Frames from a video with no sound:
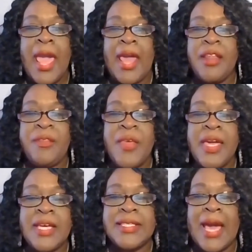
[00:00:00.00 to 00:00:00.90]
And the thing
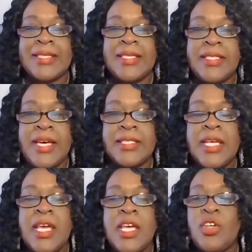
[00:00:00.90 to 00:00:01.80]
is, guys, is this.
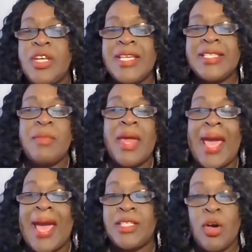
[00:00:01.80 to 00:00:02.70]
So it doesn't matter.
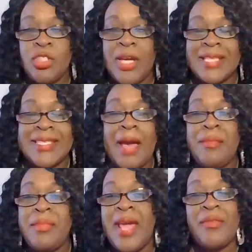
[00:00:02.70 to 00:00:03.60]
I told you guys,
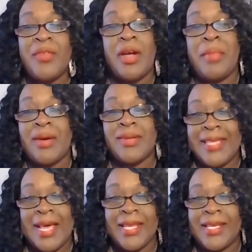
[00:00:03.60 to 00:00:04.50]
I'm never about
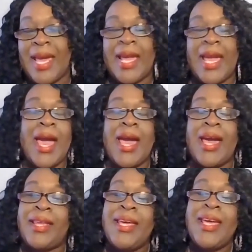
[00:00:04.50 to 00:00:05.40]
selling. Like,
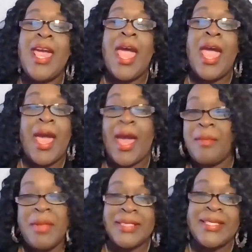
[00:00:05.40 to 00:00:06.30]
I'm
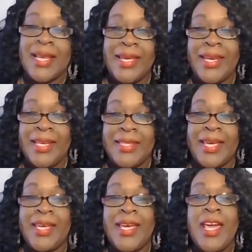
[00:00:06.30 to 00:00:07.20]
not selling
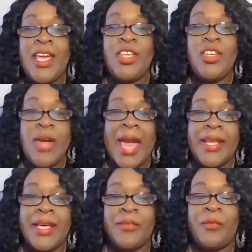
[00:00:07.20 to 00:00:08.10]
anything. You got
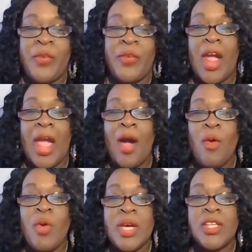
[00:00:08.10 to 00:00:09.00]
to figure
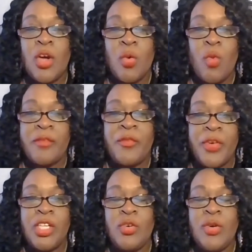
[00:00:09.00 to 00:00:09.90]
out what's going to work for
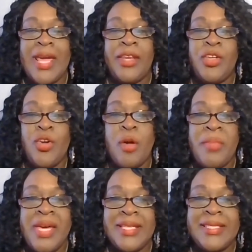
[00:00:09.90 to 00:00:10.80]
you in your
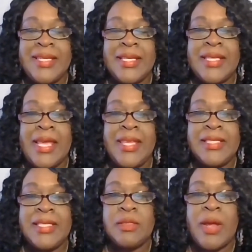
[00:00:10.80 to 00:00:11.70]
business. And
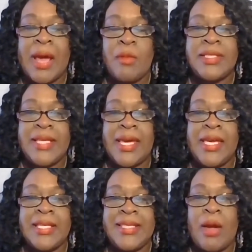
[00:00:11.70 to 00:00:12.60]
this is what I would say,
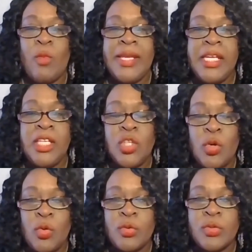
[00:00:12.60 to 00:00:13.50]
is that we need
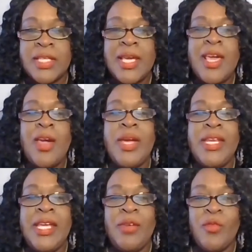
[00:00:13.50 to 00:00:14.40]
tools. We
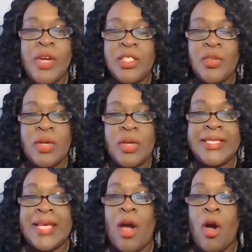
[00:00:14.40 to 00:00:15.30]
need
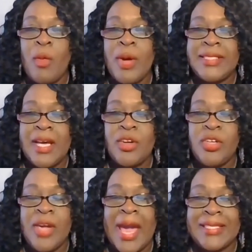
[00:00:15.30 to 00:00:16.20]
resources. I always tell you
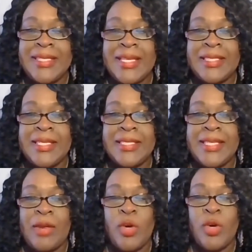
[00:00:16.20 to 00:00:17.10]
guys this, is
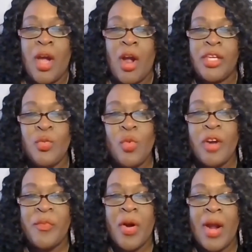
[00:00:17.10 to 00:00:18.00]
that what are you
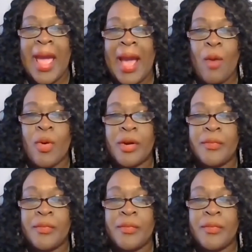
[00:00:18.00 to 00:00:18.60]
worth per hour?